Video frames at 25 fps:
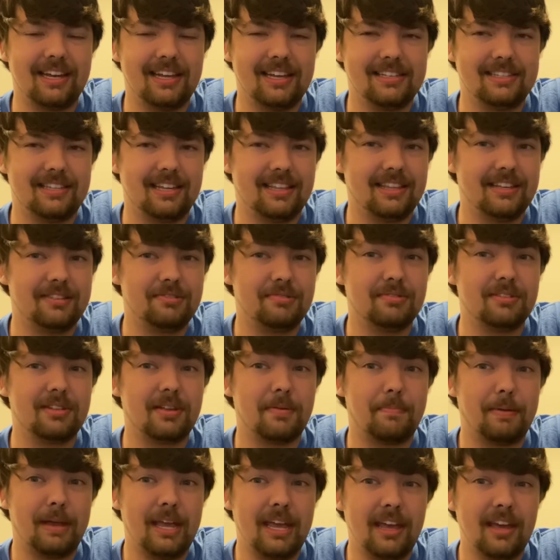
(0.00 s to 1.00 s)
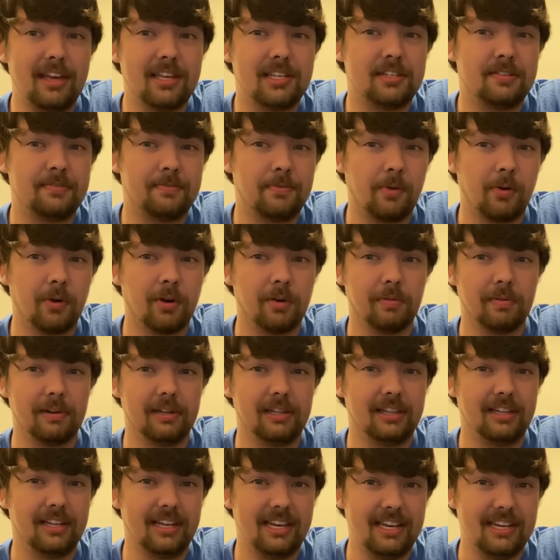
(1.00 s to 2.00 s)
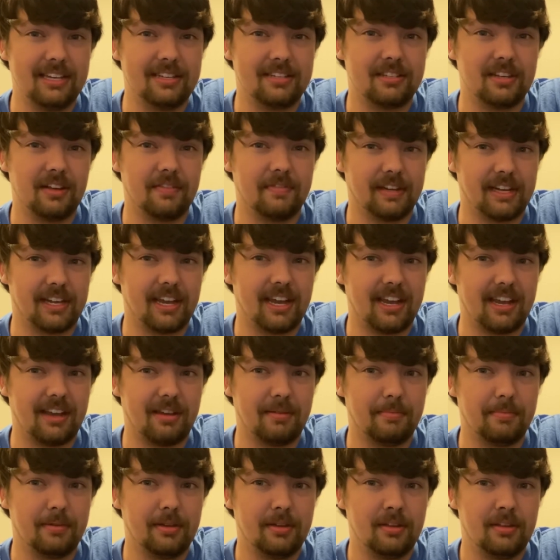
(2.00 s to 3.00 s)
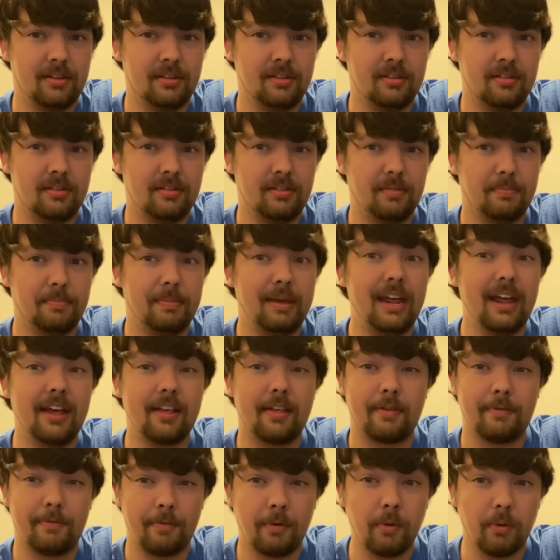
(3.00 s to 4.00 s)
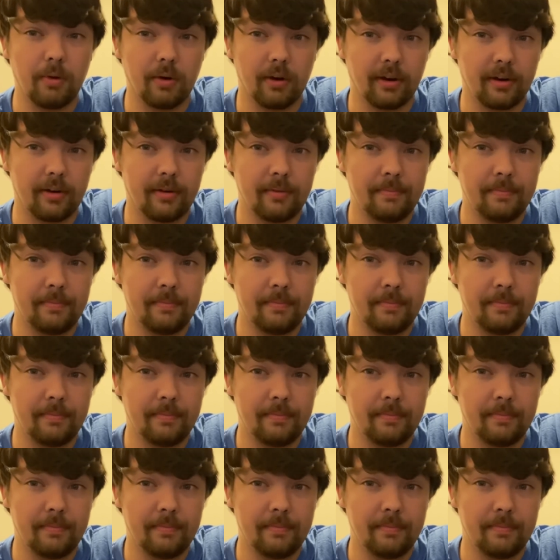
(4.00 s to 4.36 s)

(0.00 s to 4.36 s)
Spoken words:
is that this was a PS4 release of a game. PS4.